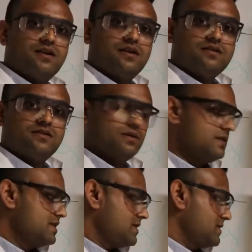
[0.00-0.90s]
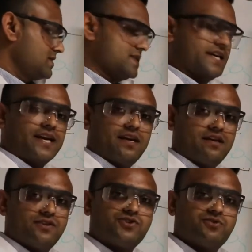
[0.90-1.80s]
So this is a second
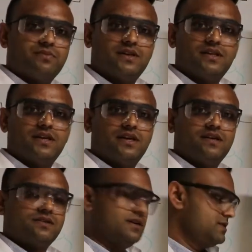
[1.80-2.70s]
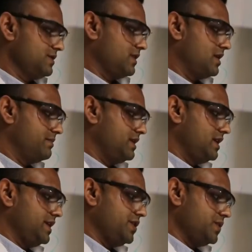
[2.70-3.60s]
instrument that is also commonly
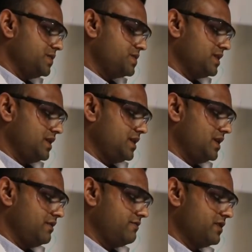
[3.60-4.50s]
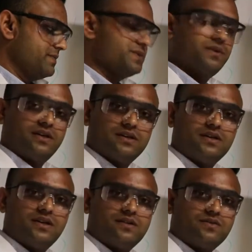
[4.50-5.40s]
used in pharmaceutical
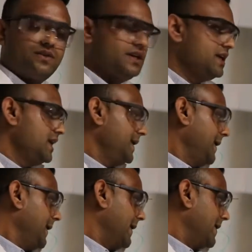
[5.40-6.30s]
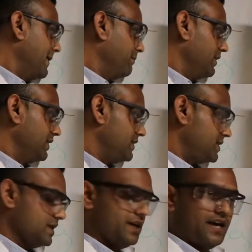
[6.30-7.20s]
industry. It's
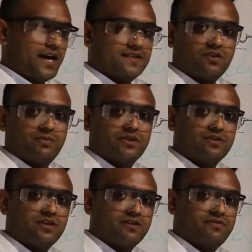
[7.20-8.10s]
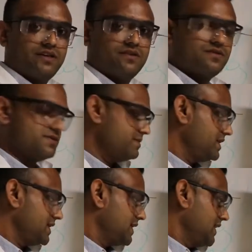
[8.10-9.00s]
a gas chromatography
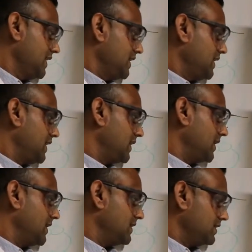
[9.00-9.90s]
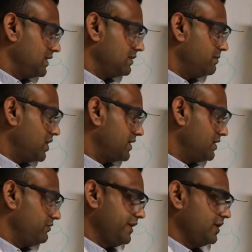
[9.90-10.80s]
instrument. The model
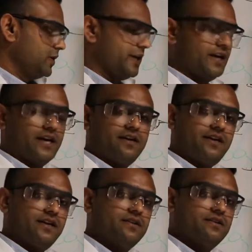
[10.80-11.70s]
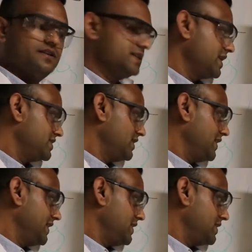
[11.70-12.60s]
we are looking at here is
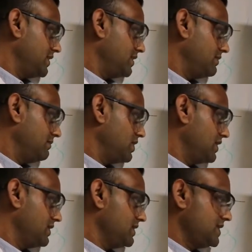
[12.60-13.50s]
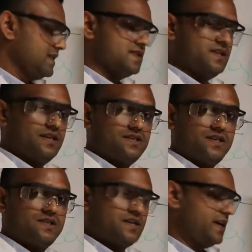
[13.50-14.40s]
Agilent model
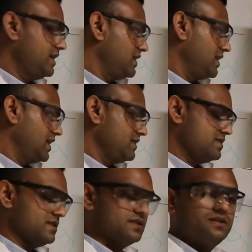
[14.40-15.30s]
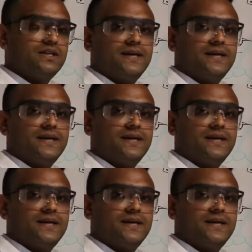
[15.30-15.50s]
6890.